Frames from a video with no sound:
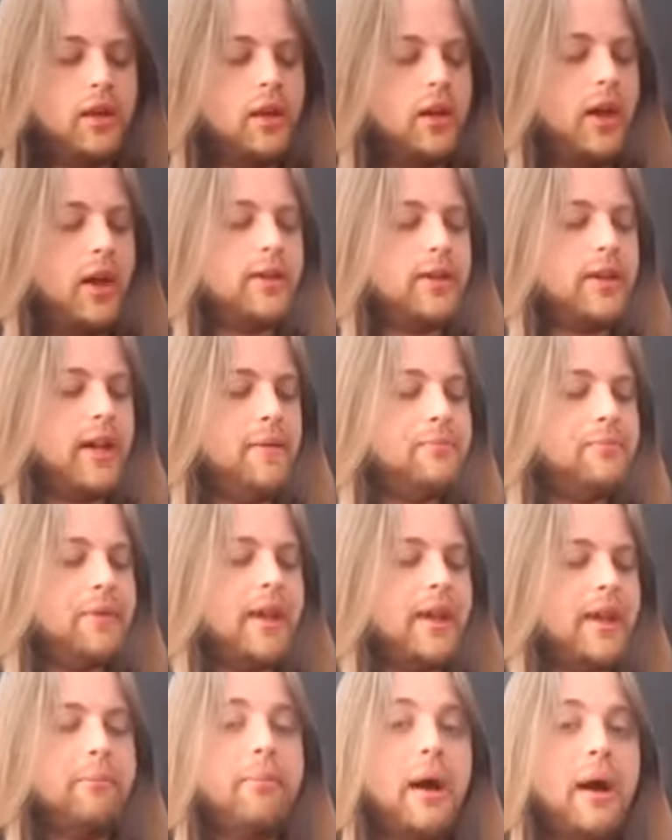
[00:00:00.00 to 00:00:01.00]
Okay,
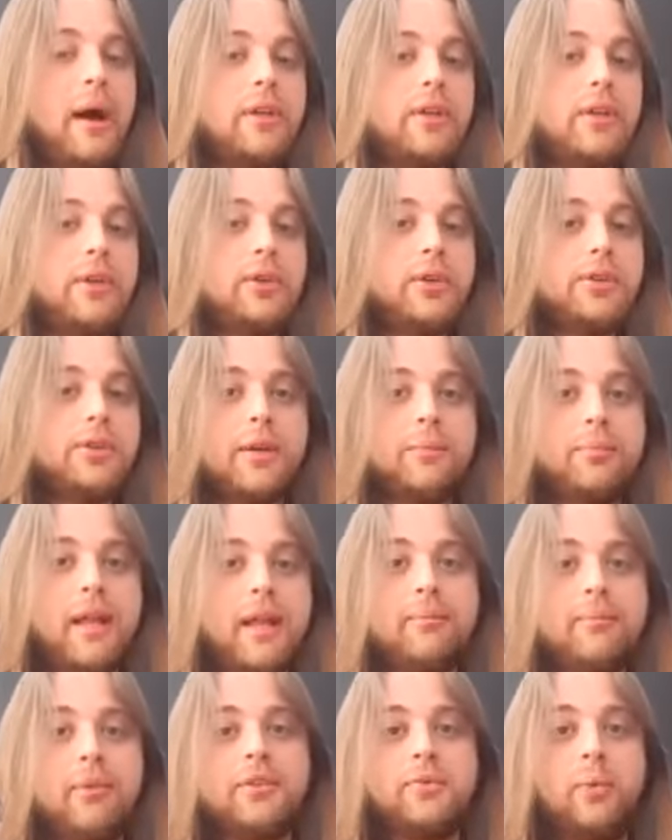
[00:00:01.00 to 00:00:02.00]
but we could also play
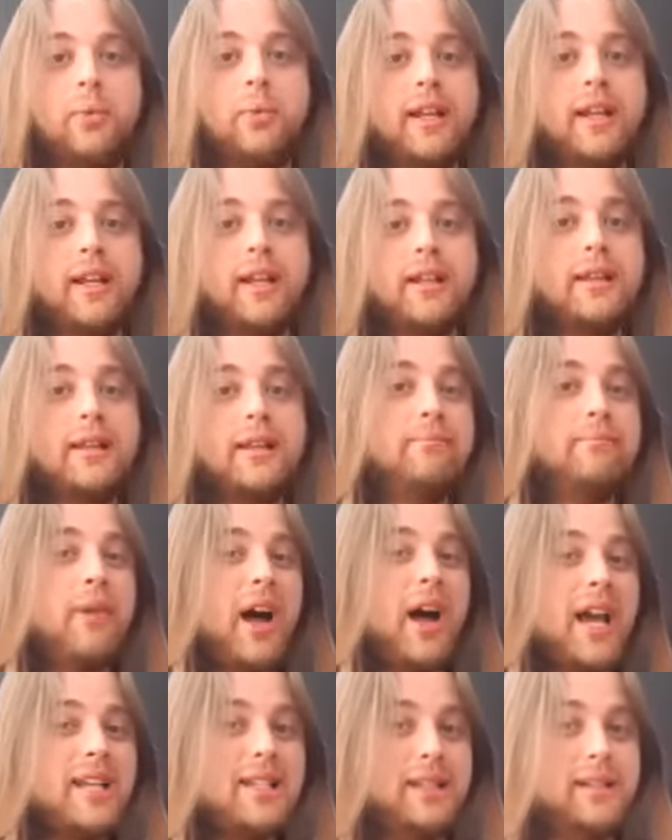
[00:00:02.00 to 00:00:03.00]
box 1 in
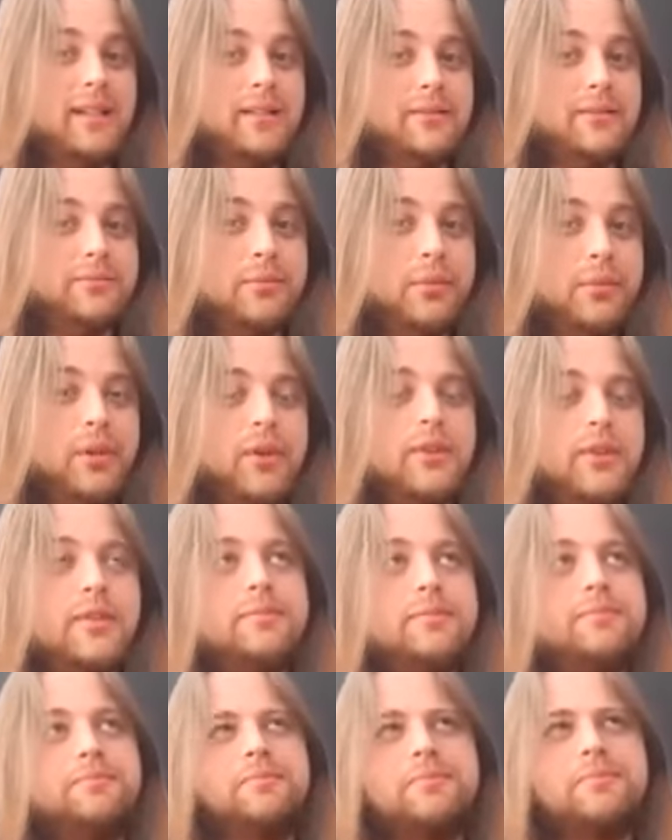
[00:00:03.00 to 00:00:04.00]
minor, because